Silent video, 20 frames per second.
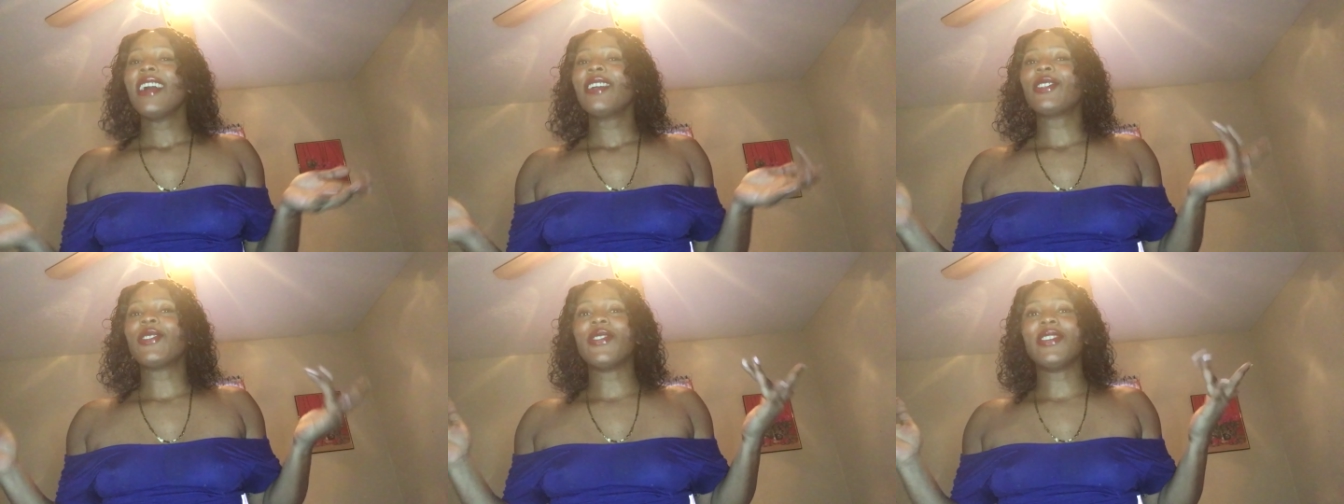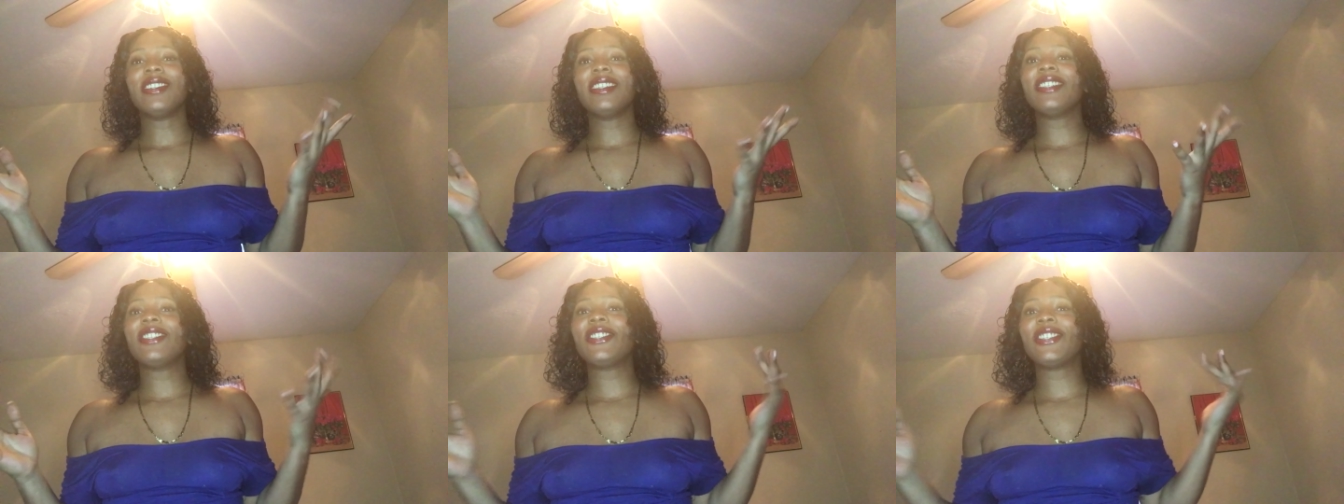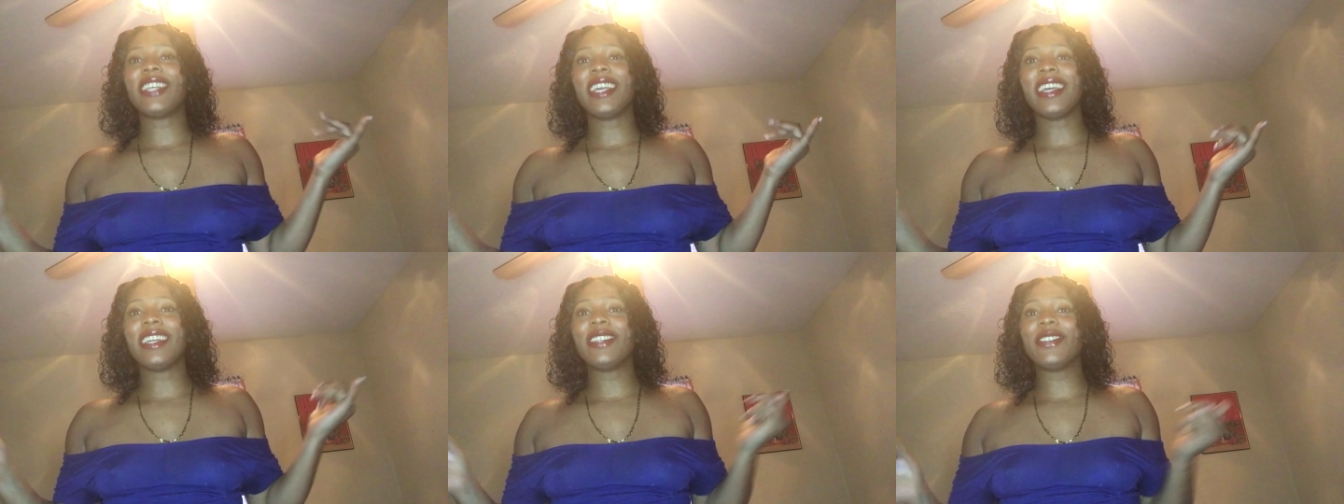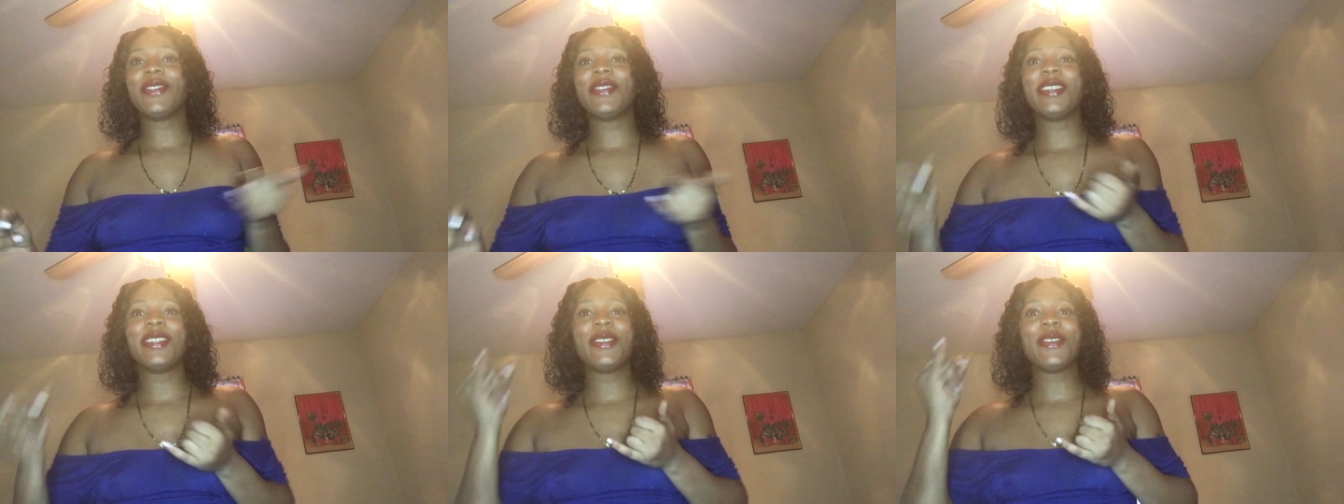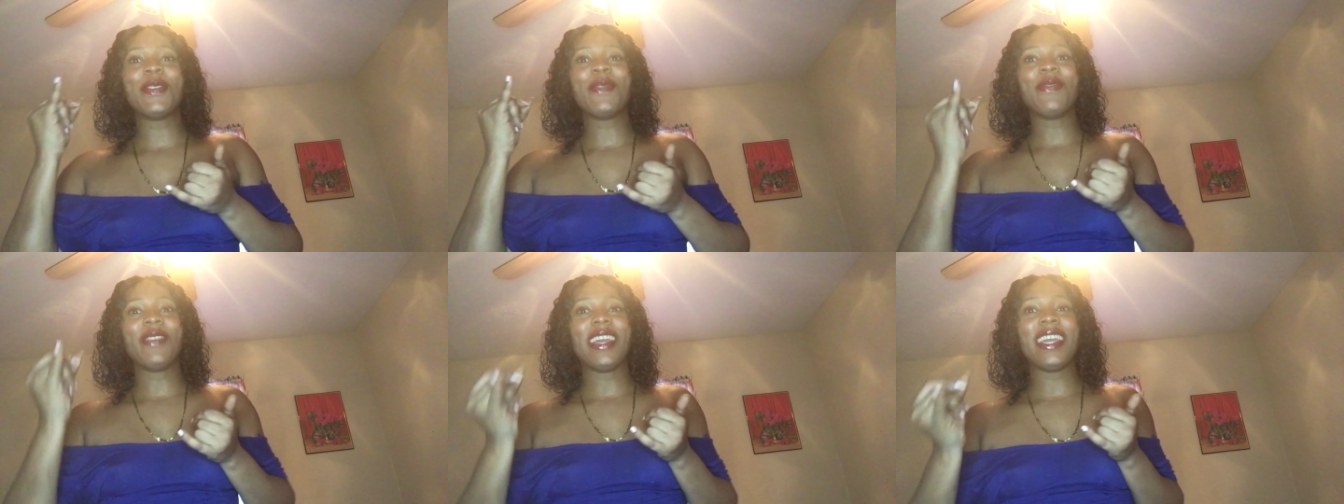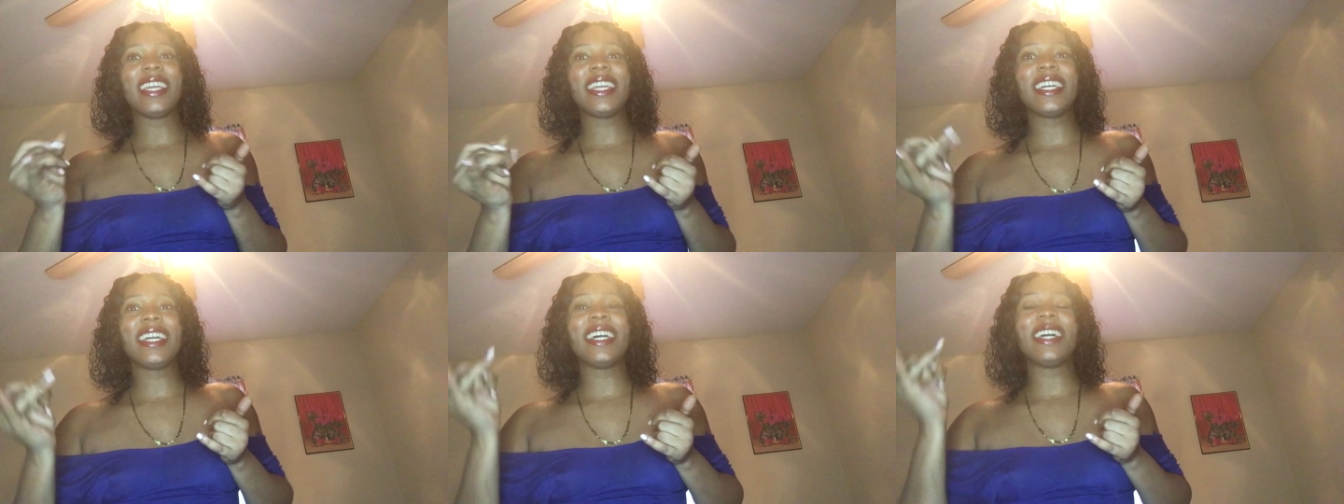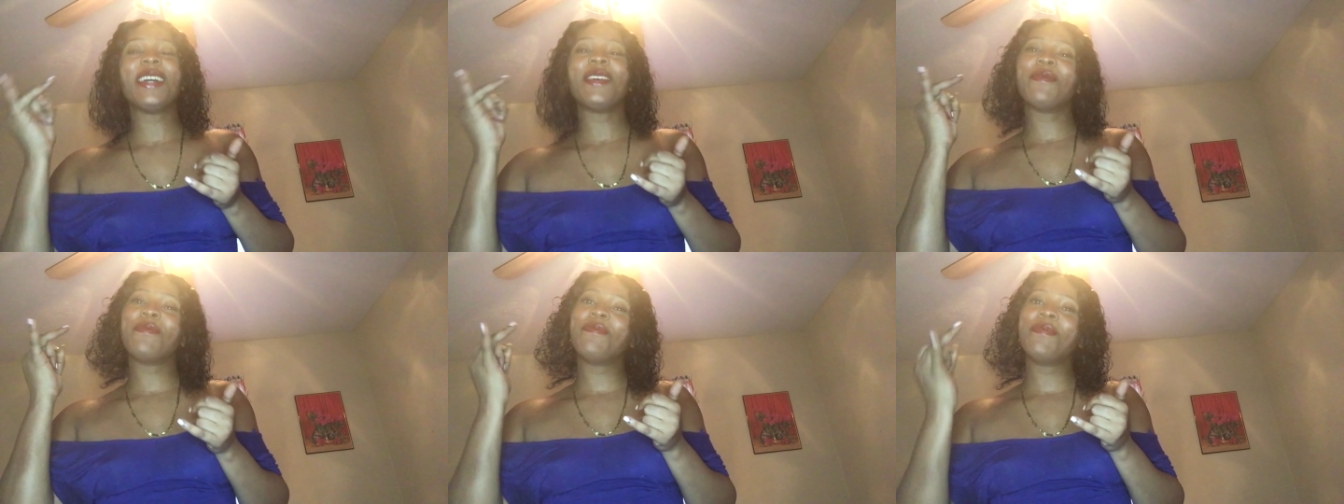So on this channel, we do makeup,